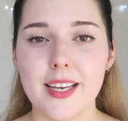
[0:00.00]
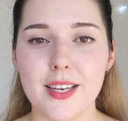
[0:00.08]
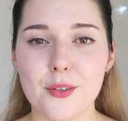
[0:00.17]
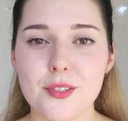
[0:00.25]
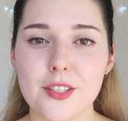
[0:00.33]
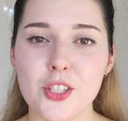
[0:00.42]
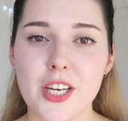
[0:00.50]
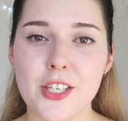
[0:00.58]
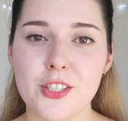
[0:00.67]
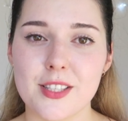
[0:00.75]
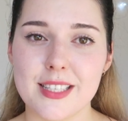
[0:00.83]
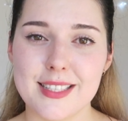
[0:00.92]
It also
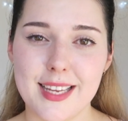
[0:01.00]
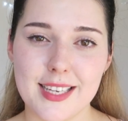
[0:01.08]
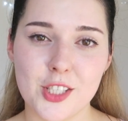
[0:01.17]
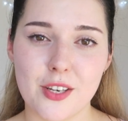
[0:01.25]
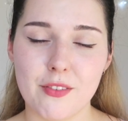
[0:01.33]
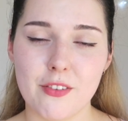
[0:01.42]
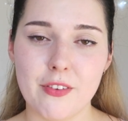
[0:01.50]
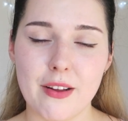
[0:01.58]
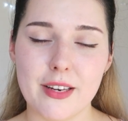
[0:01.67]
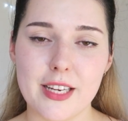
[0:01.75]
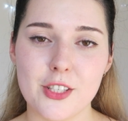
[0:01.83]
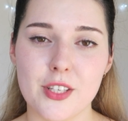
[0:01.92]
changed the texture of the
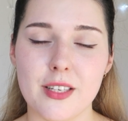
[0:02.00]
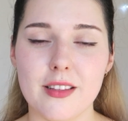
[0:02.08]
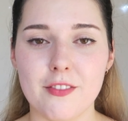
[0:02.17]
foundation.